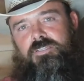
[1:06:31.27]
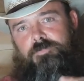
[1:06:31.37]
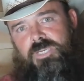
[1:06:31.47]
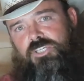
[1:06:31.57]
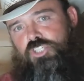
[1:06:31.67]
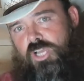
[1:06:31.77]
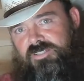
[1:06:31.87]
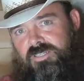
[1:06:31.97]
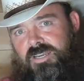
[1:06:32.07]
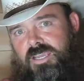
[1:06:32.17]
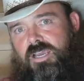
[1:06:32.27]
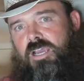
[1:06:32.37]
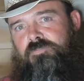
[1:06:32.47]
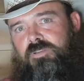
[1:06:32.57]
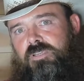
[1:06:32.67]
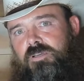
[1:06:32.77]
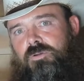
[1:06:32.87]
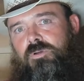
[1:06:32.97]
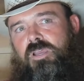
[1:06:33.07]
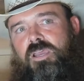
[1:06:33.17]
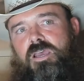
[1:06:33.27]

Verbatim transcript: to be just an AI video.